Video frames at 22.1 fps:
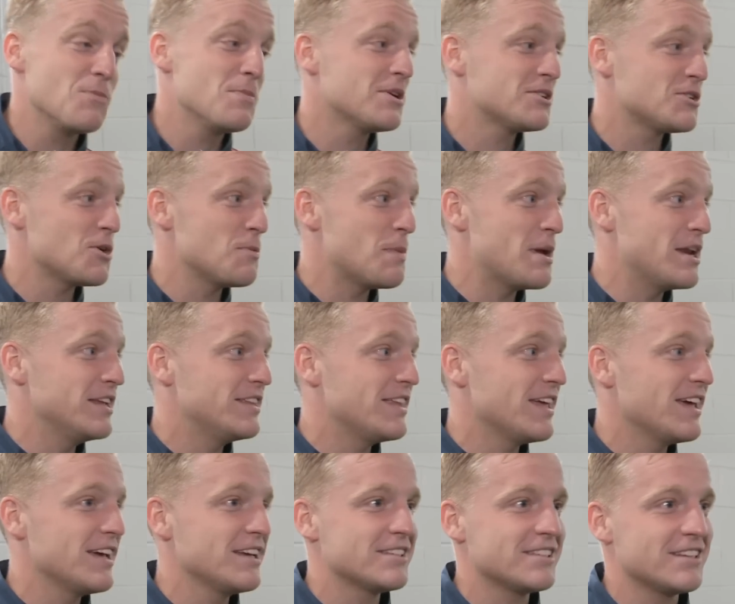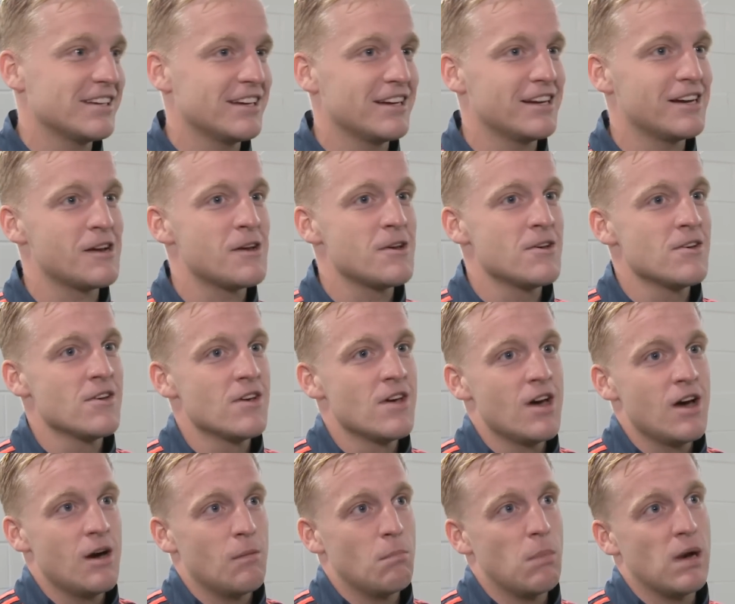So many things,
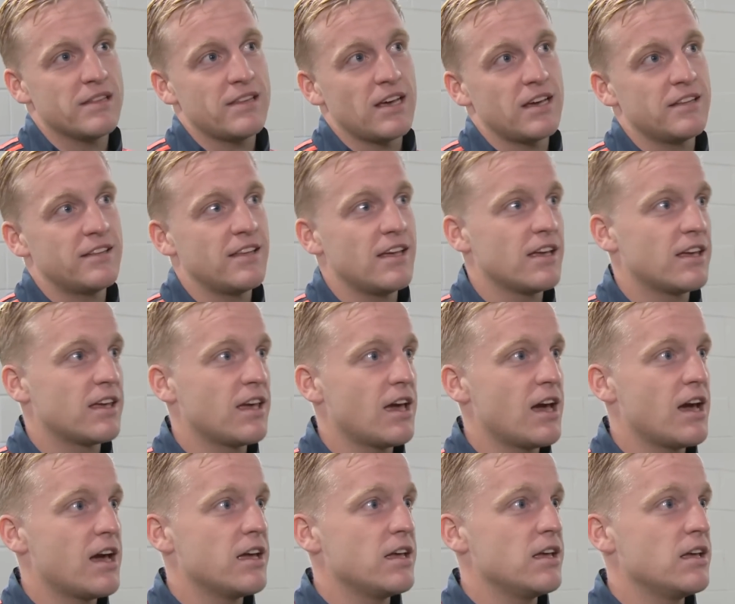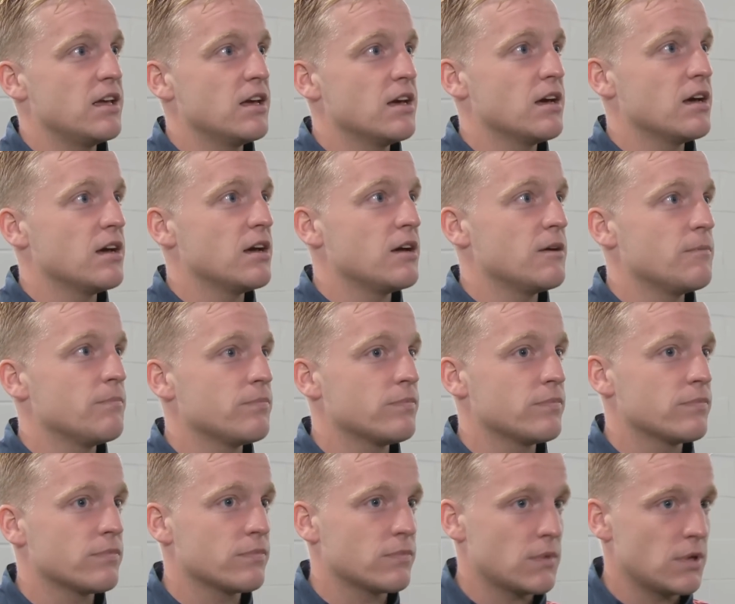but I think yeah
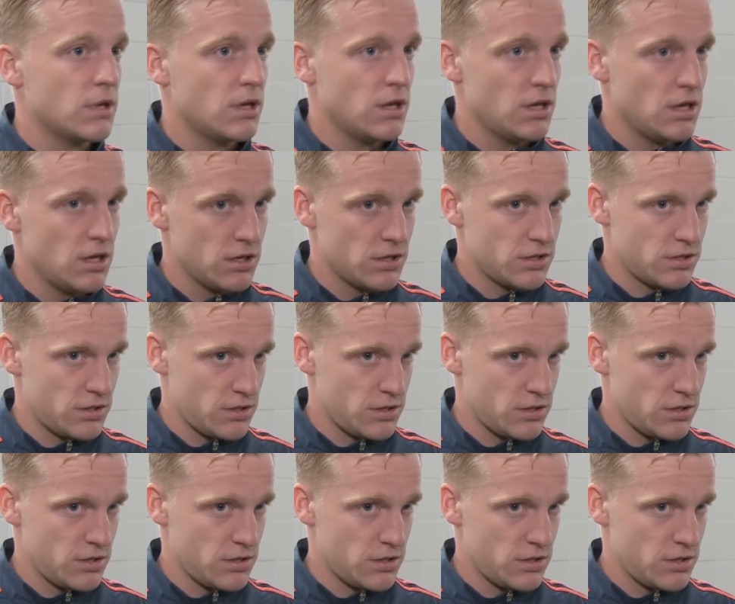he